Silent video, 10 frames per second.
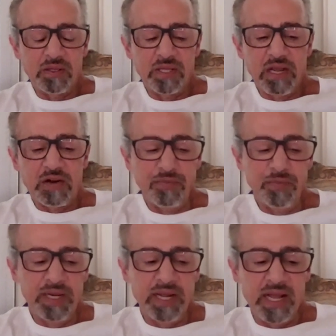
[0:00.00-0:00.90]
the
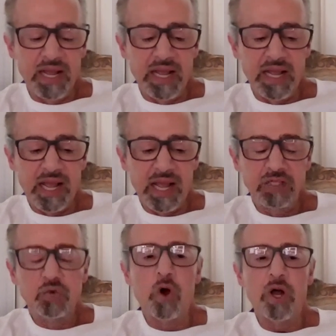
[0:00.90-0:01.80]
government
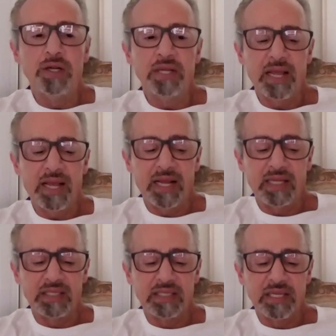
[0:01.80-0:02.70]

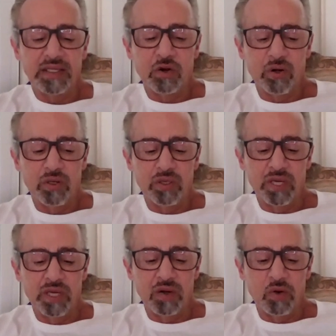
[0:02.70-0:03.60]
the
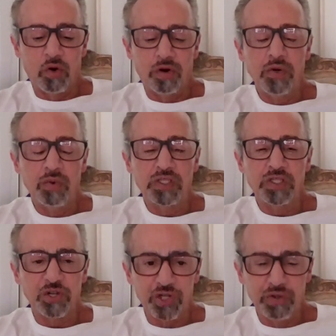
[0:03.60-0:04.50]
order was
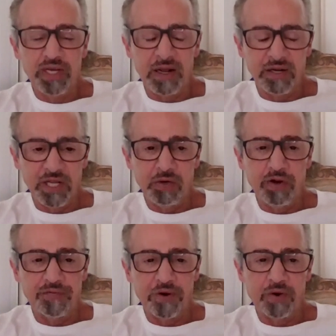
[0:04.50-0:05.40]
to shoot down a
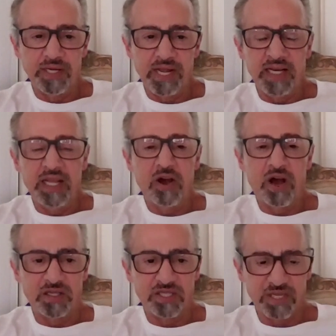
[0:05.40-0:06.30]
UFO at any
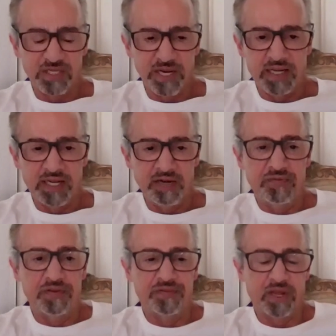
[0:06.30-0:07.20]
cost since
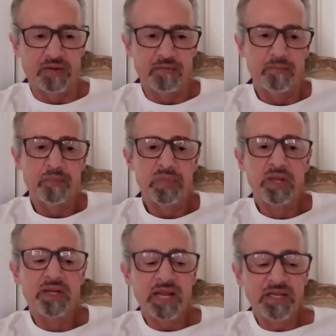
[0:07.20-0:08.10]
1950.
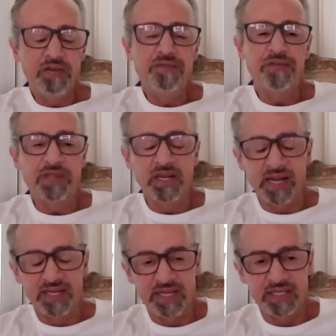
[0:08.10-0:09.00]
1950,
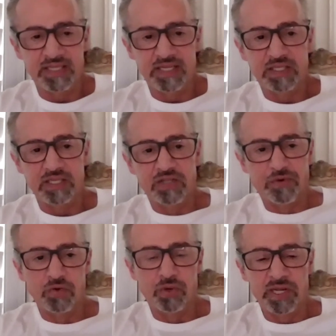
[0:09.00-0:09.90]
1960s,
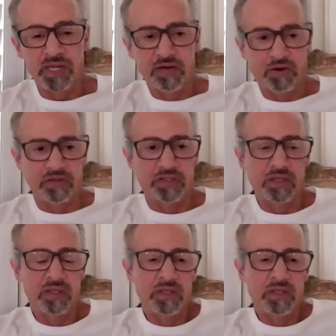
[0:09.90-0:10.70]
for 20 years.